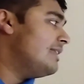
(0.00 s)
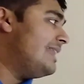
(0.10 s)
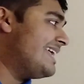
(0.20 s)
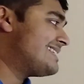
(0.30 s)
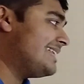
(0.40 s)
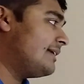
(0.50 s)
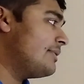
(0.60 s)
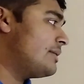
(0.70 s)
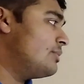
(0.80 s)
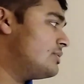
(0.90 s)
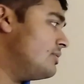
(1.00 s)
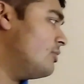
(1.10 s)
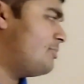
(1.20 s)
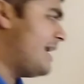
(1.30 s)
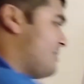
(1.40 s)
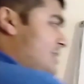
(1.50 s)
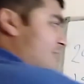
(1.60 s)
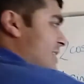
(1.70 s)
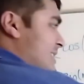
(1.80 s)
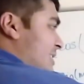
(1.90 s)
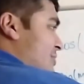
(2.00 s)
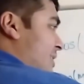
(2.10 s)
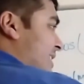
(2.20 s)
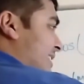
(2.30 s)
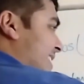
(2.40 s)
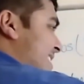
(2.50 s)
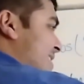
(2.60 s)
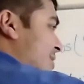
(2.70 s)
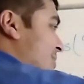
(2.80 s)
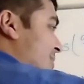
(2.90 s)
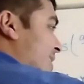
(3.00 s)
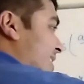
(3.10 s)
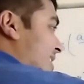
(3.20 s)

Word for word: less than or equal to, or perhaps I should, firstly I should write it like this, 2